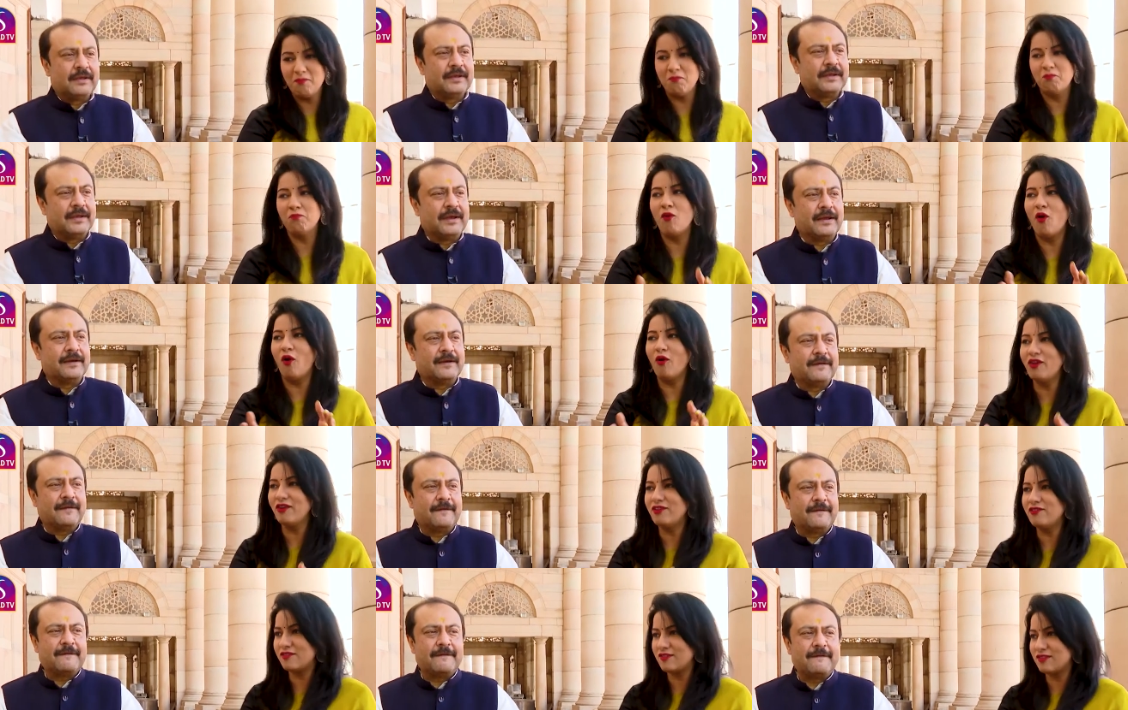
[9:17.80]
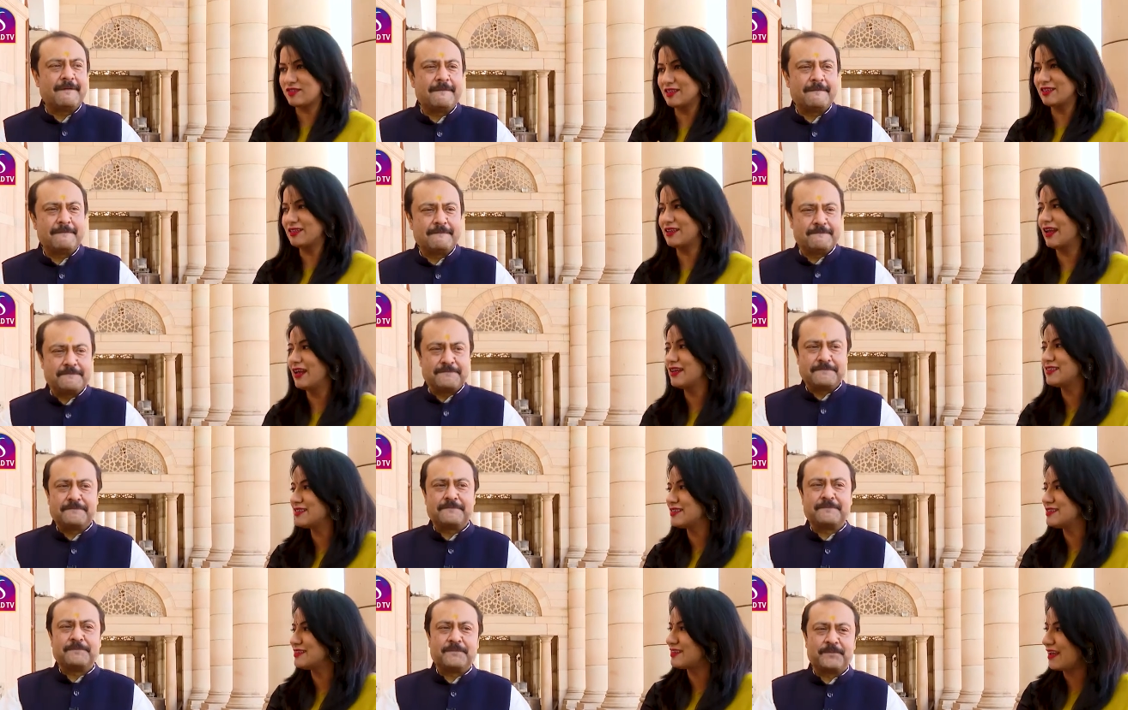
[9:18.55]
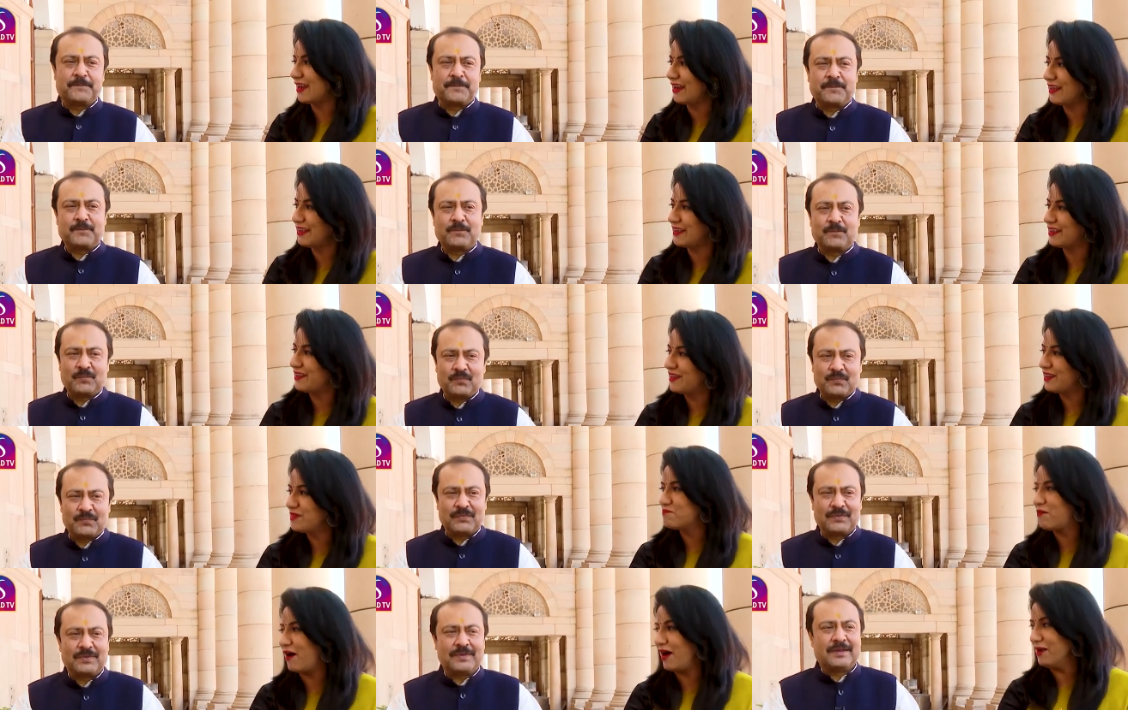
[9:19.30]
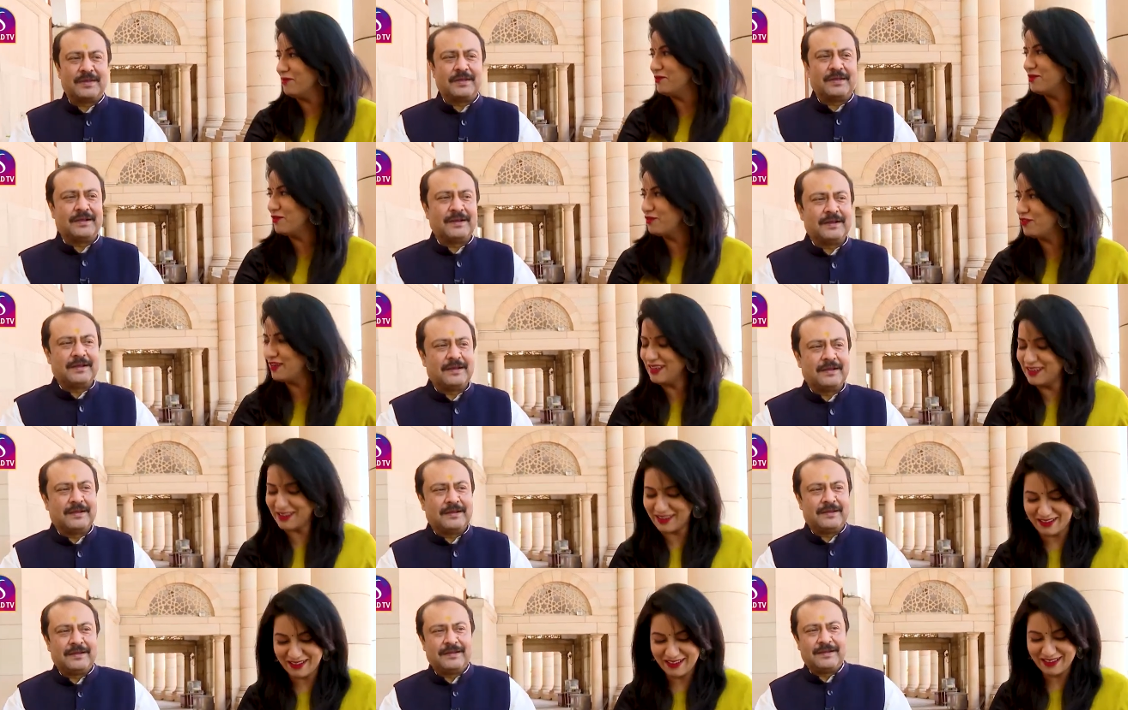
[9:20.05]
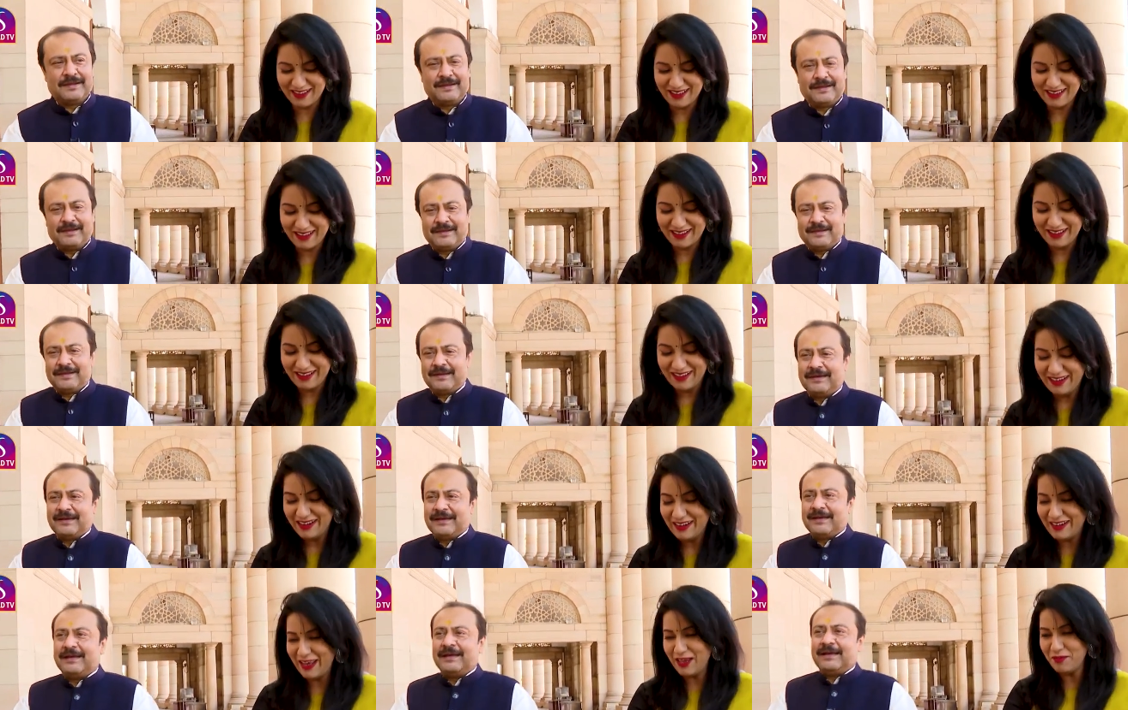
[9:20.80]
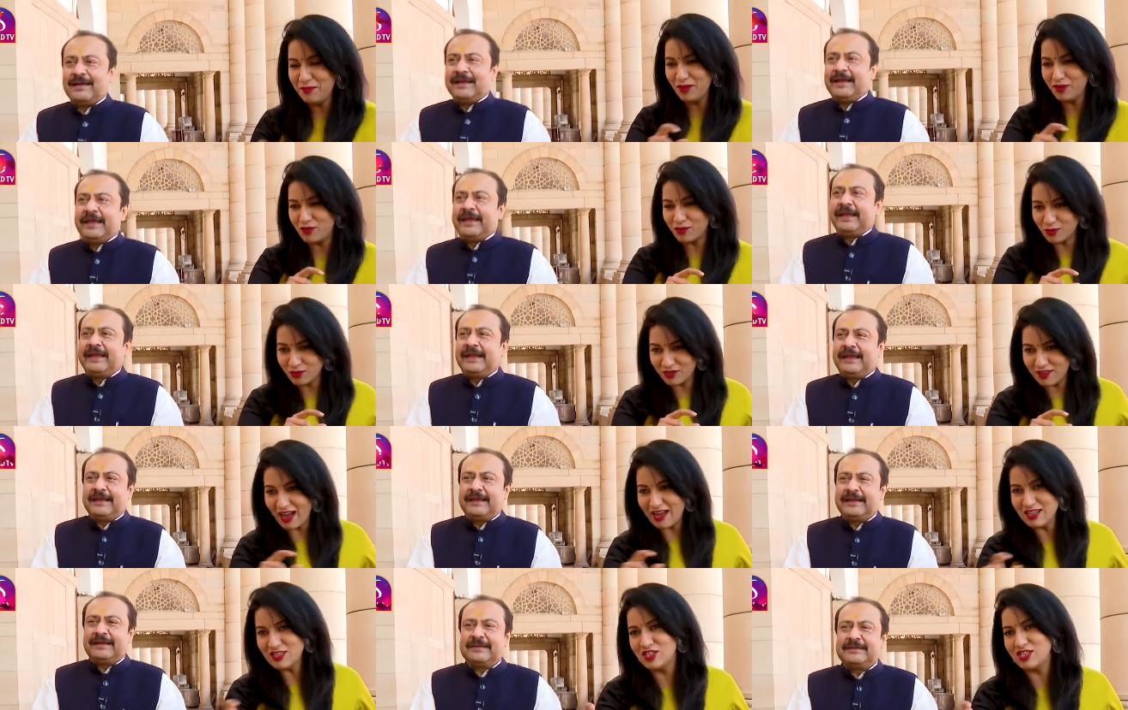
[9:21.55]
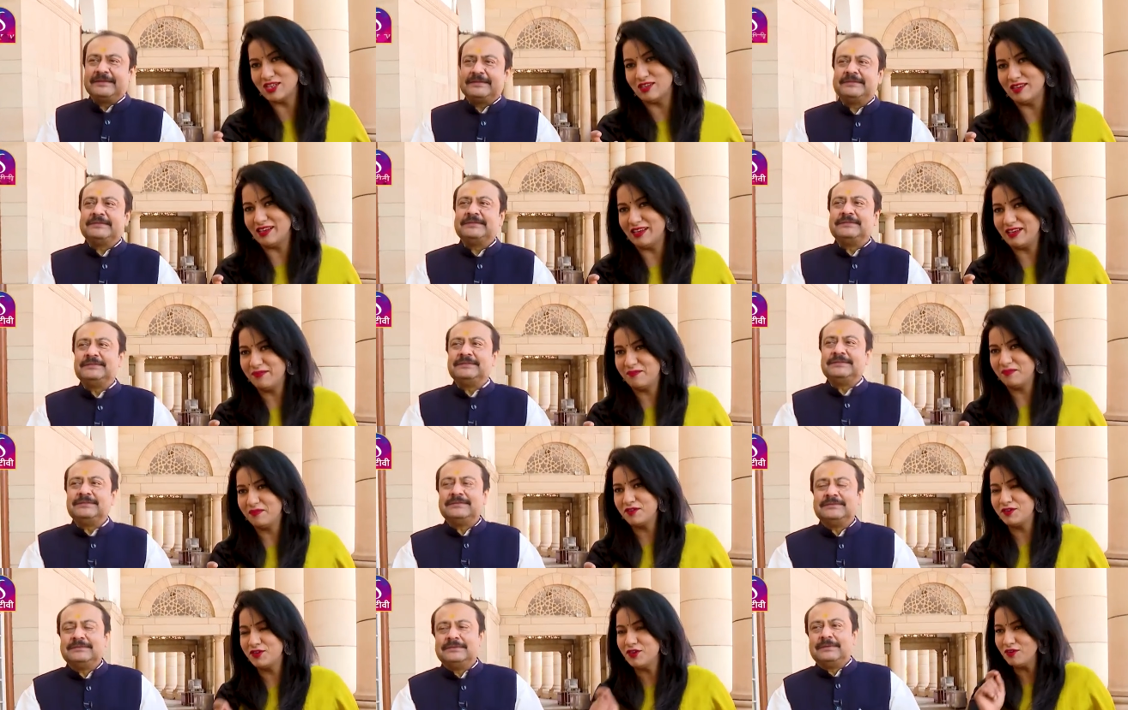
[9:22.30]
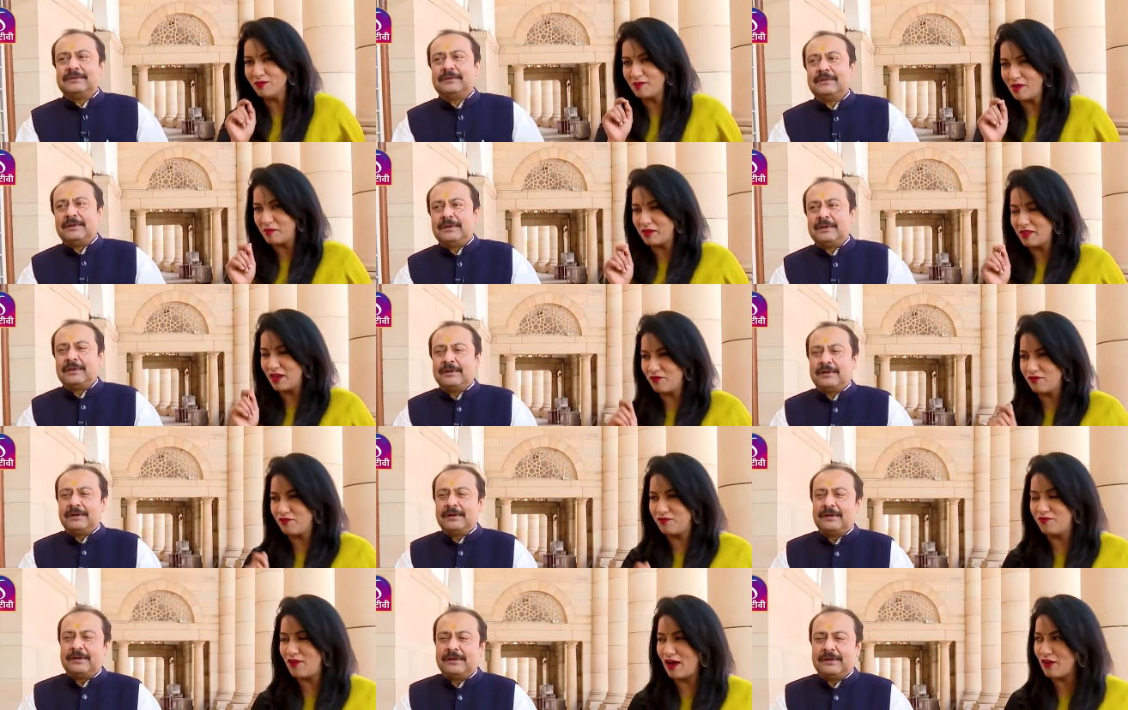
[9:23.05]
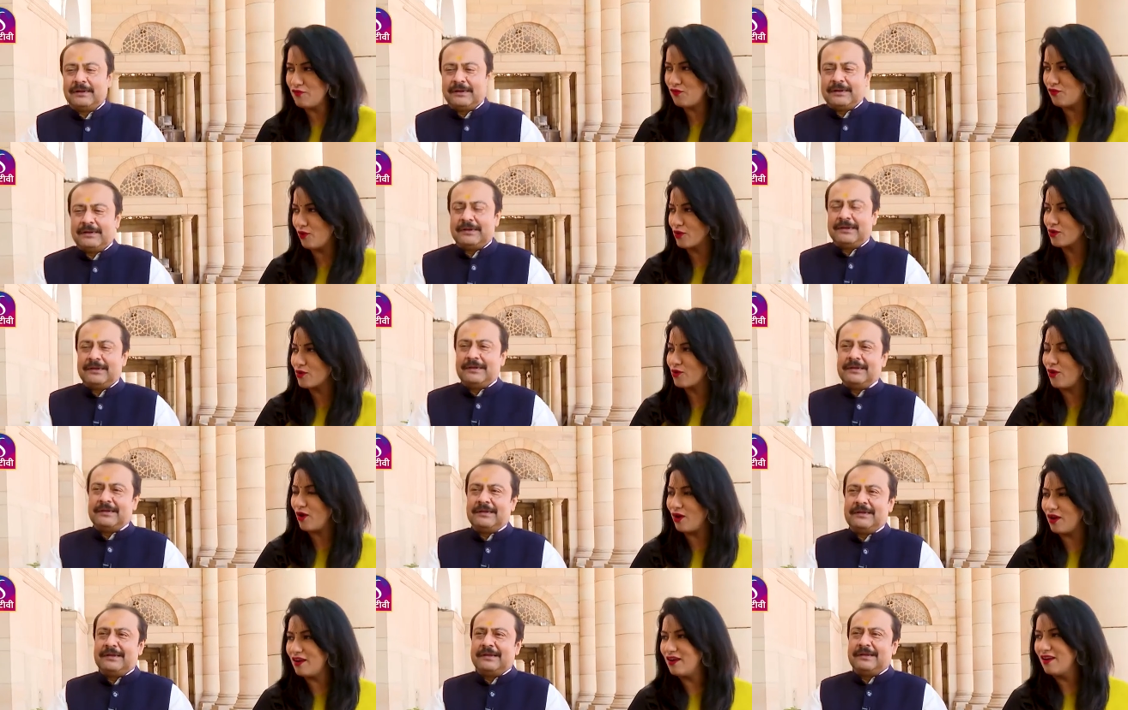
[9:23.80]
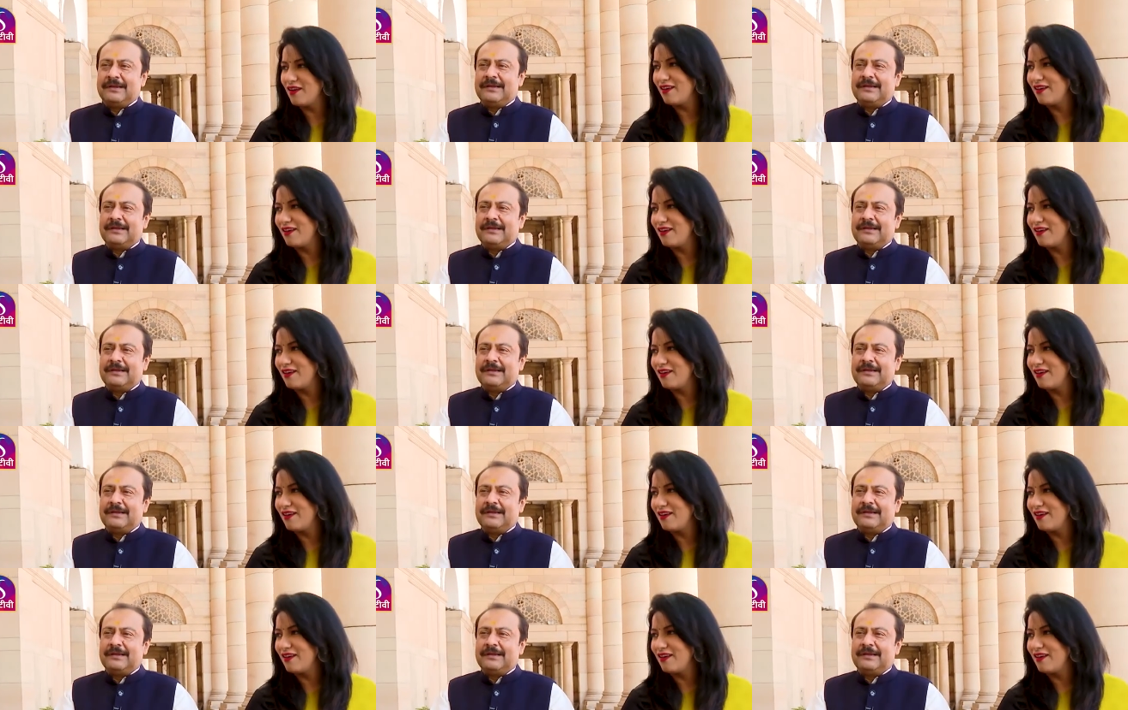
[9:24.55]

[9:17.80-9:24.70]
Speaker 1: more interesting days in Delhi, in Parliament of India, take me through that journey. Do you remember that one phone call